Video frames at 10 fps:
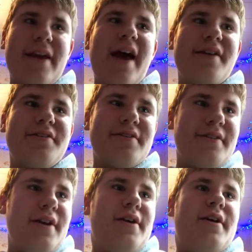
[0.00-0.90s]

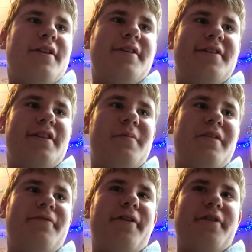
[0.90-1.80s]
Yes, this is going to be
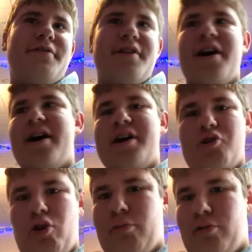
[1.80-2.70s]
the first
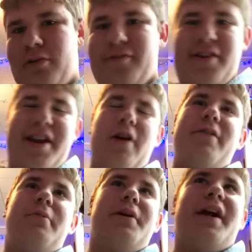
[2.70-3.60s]
normal video
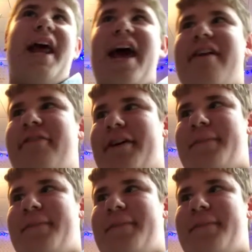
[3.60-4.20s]
that we're going to have.